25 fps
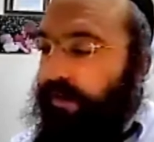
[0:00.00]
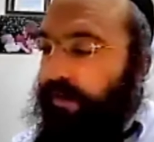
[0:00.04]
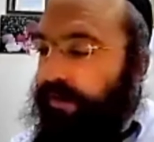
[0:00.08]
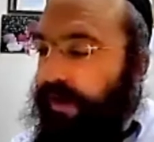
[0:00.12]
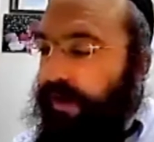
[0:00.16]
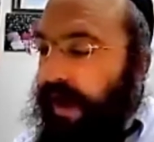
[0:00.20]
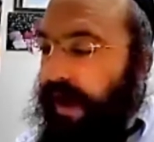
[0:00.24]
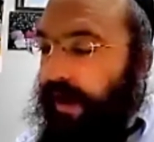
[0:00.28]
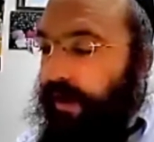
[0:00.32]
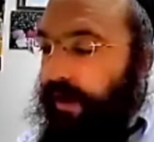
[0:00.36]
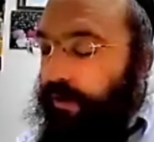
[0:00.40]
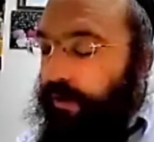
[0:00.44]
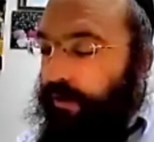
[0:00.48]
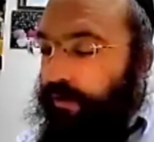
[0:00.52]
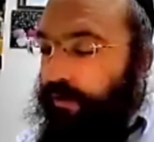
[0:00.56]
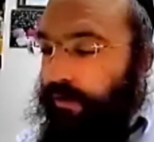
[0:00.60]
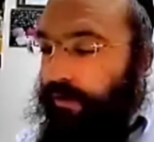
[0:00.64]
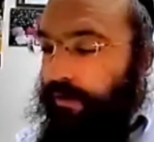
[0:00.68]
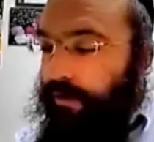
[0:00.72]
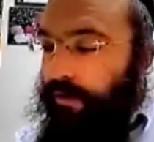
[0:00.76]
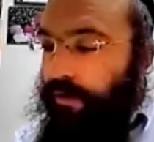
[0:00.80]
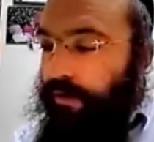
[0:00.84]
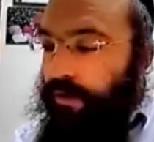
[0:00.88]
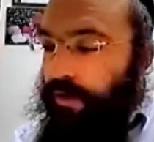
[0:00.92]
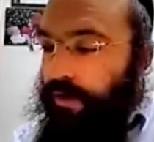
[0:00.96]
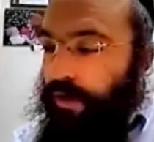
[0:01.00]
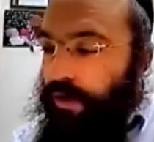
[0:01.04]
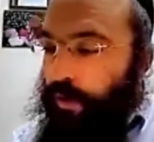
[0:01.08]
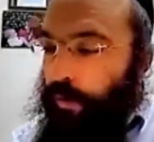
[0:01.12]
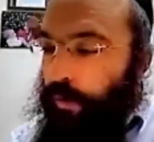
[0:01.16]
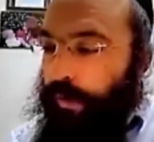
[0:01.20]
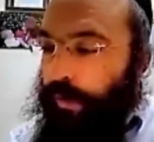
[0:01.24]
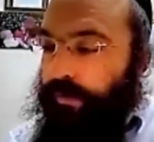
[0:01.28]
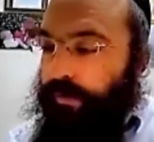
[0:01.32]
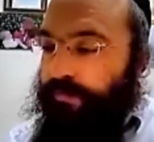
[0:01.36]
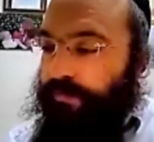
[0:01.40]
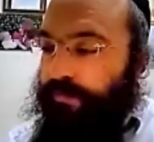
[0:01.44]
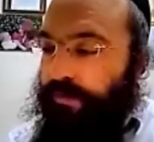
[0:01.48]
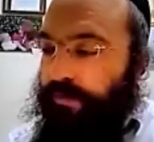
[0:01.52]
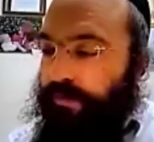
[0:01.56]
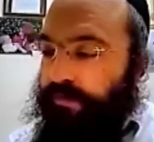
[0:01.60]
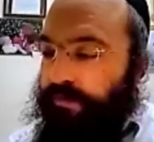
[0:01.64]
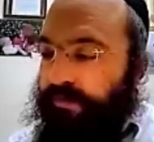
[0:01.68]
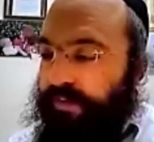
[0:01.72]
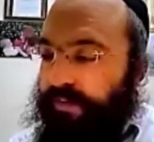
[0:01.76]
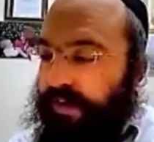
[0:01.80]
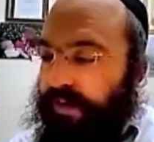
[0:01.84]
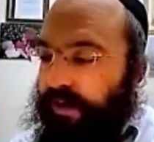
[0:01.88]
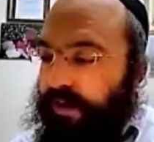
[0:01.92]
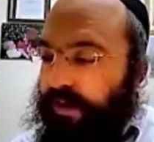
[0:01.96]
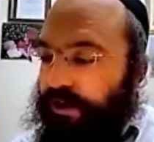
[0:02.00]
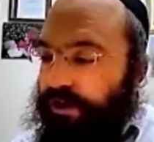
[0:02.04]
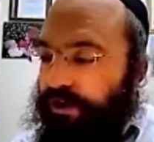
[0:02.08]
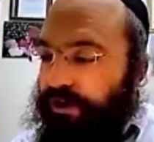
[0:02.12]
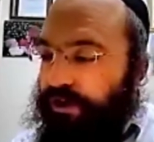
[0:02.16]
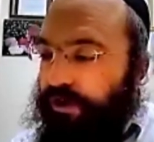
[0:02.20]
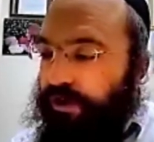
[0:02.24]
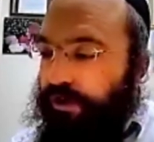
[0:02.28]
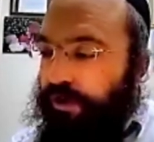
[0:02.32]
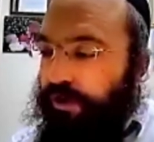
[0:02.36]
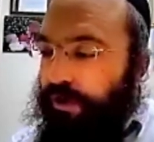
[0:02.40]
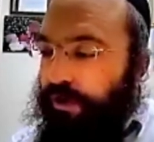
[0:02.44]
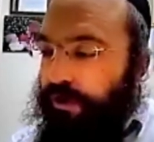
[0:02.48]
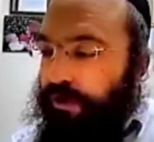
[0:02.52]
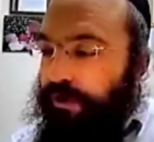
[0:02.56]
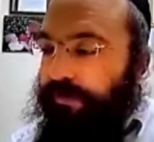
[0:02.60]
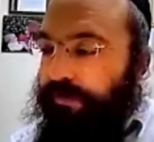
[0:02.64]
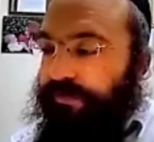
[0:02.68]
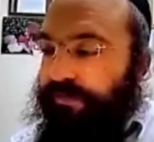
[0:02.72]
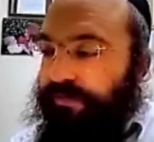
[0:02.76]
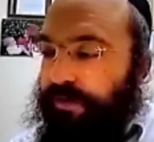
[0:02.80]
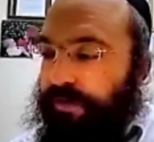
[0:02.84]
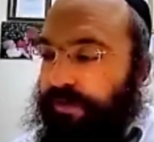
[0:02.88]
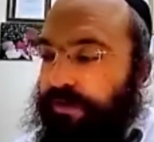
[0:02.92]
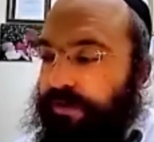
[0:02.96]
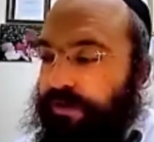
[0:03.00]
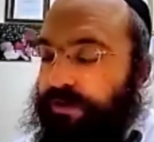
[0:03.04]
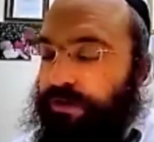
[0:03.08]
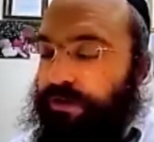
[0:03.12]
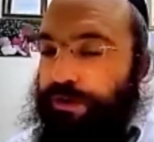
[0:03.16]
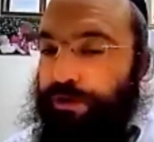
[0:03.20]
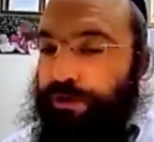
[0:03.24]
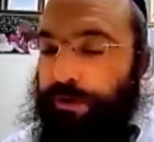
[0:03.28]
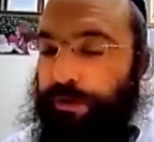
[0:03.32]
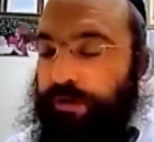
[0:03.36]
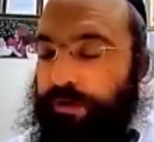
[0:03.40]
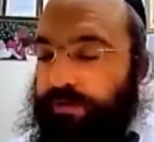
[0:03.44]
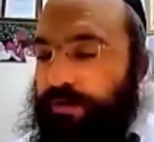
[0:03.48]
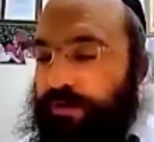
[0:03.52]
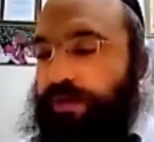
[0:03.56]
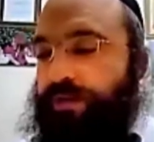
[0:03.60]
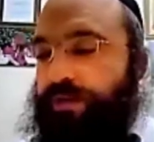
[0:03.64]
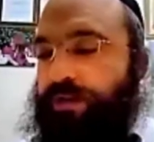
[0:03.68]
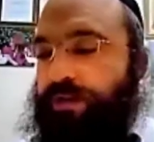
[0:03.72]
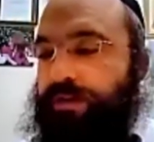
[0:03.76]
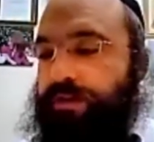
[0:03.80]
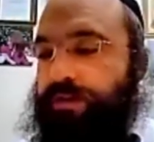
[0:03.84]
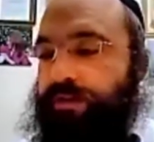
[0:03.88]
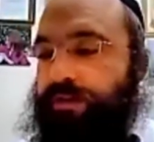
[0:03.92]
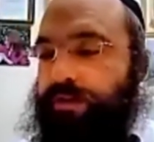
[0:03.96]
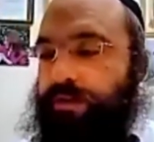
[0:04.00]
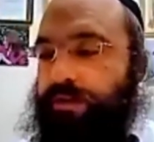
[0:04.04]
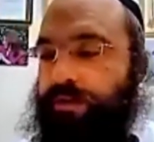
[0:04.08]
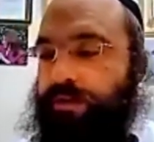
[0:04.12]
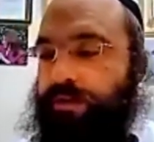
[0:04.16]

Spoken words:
now, we've finished the first three verses.